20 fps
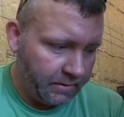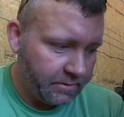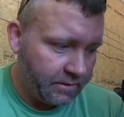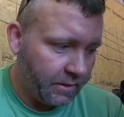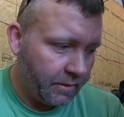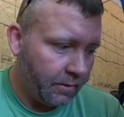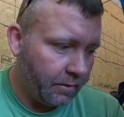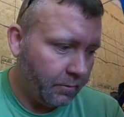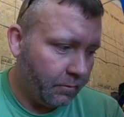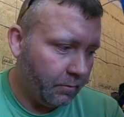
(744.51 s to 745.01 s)

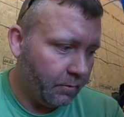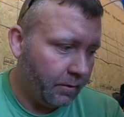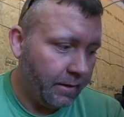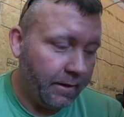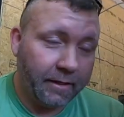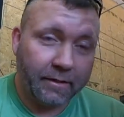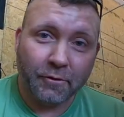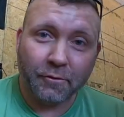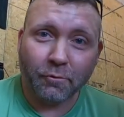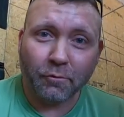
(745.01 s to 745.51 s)
so
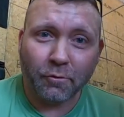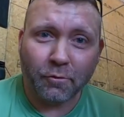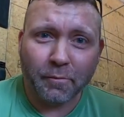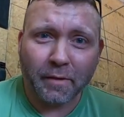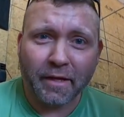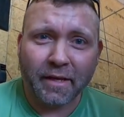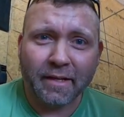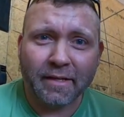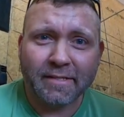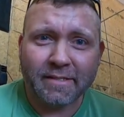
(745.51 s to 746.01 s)
ignore
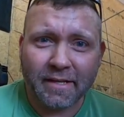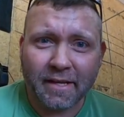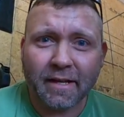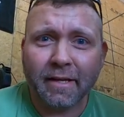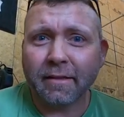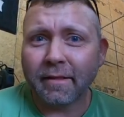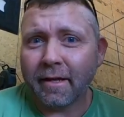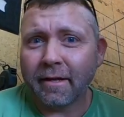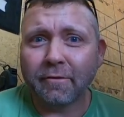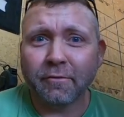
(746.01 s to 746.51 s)
me
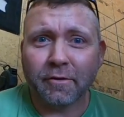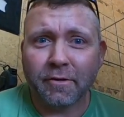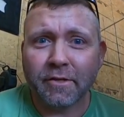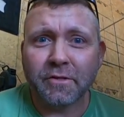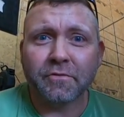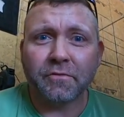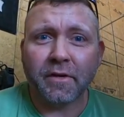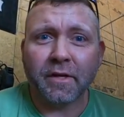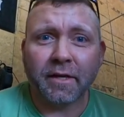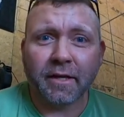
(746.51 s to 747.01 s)
saying later in
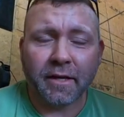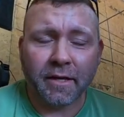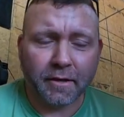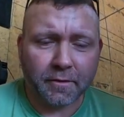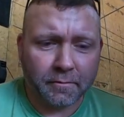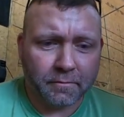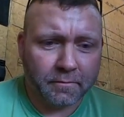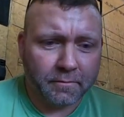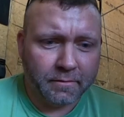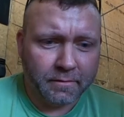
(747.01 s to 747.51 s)
this
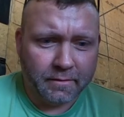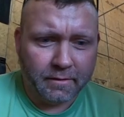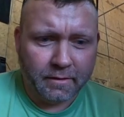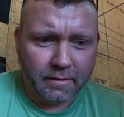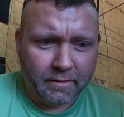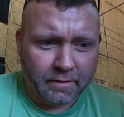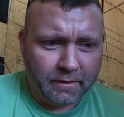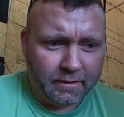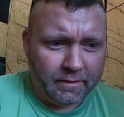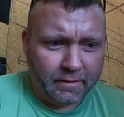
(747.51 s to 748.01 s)
video
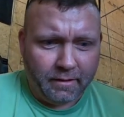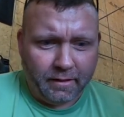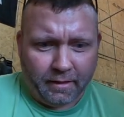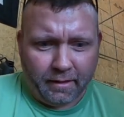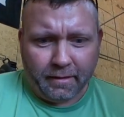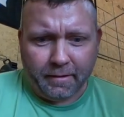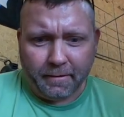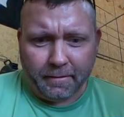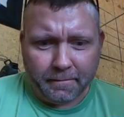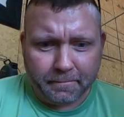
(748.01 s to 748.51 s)

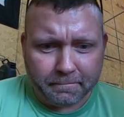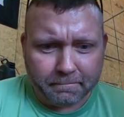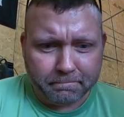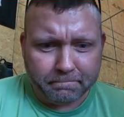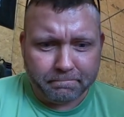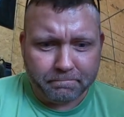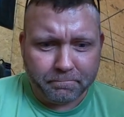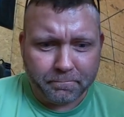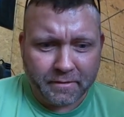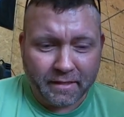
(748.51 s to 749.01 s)

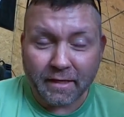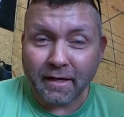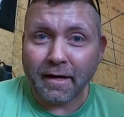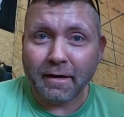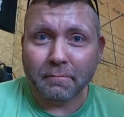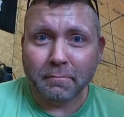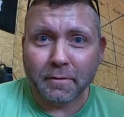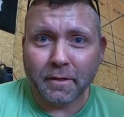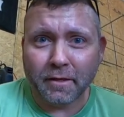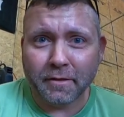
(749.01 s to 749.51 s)
that
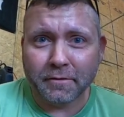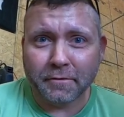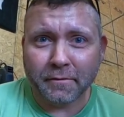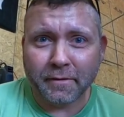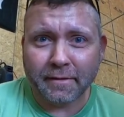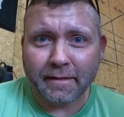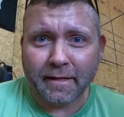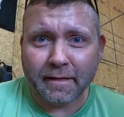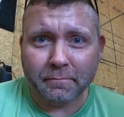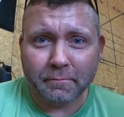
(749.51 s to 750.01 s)
I'm not
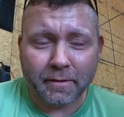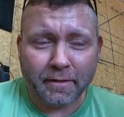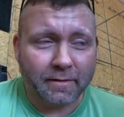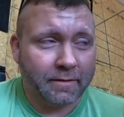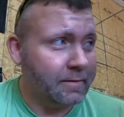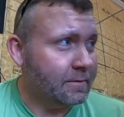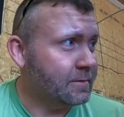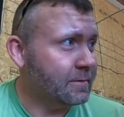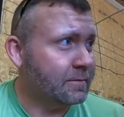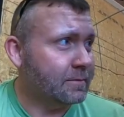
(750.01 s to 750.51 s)
doing that,
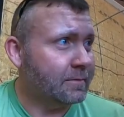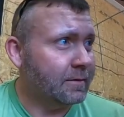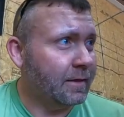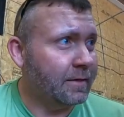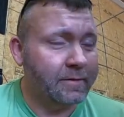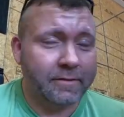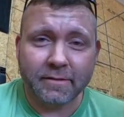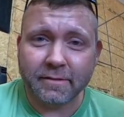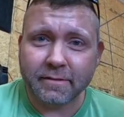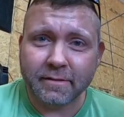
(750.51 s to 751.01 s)
because
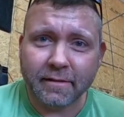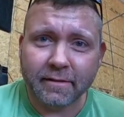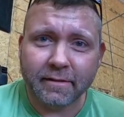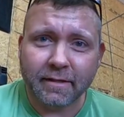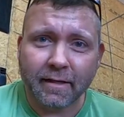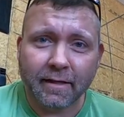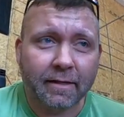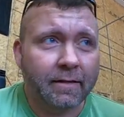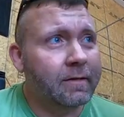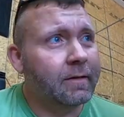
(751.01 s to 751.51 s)
I just
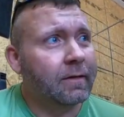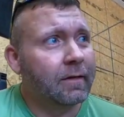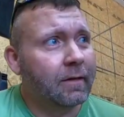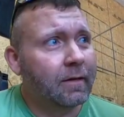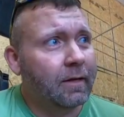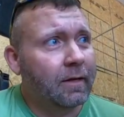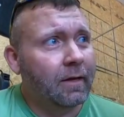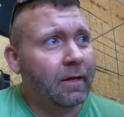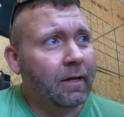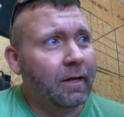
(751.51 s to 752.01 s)
did that.
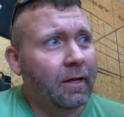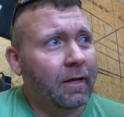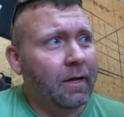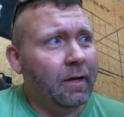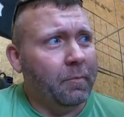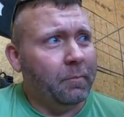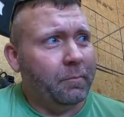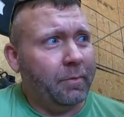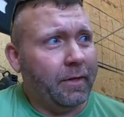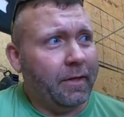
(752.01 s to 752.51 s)

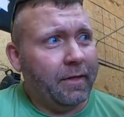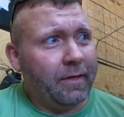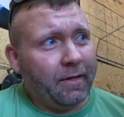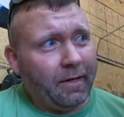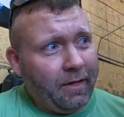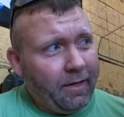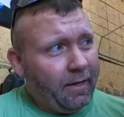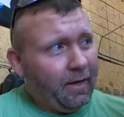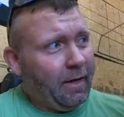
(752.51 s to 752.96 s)
But